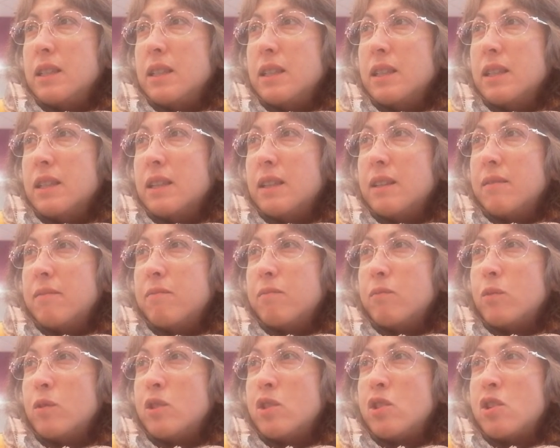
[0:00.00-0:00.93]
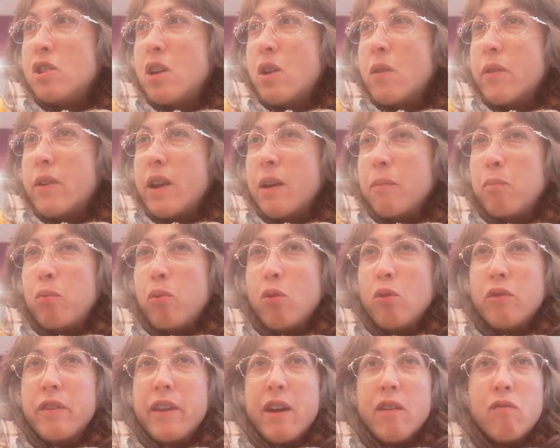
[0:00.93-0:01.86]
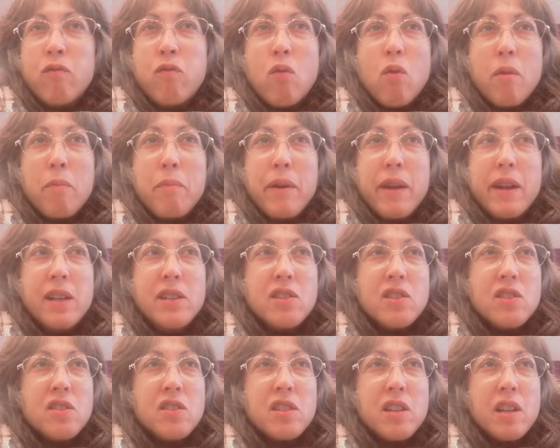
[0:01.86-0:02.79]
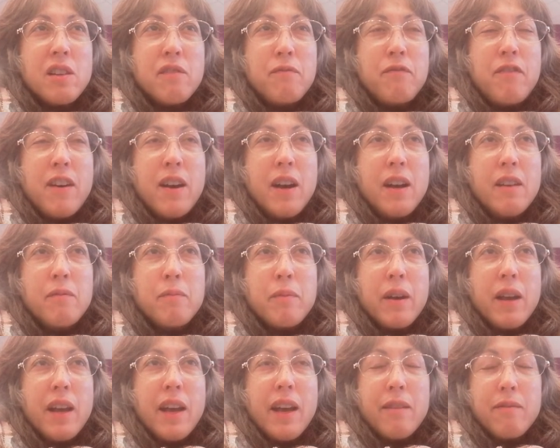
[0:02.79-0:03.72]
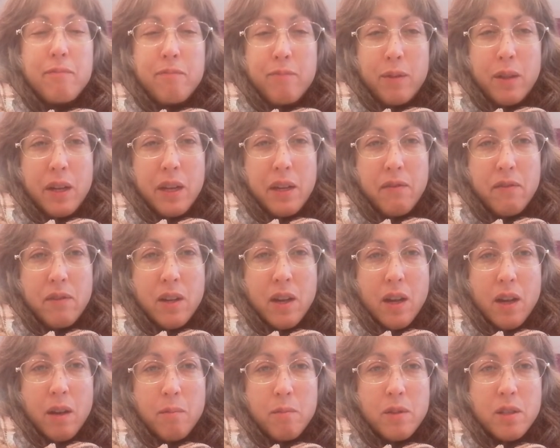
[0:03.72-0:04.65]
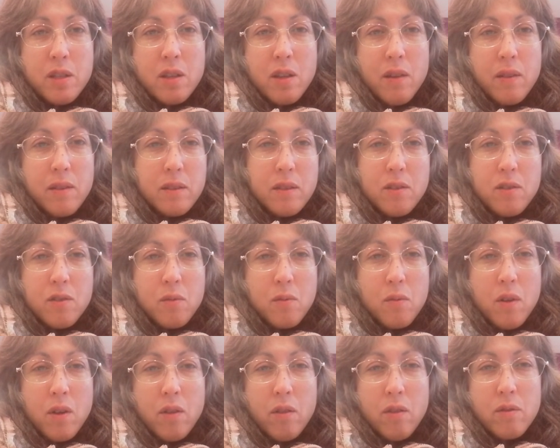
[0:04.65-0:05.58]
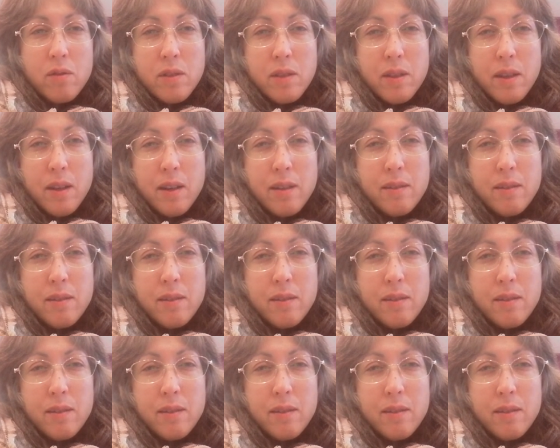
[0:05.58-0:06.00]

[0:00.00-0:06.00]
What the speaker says: Yeah. Wouldn't you know it, I pulled out 4 pennies instead of 5, but I had plenty of dimes, so I just threw all those.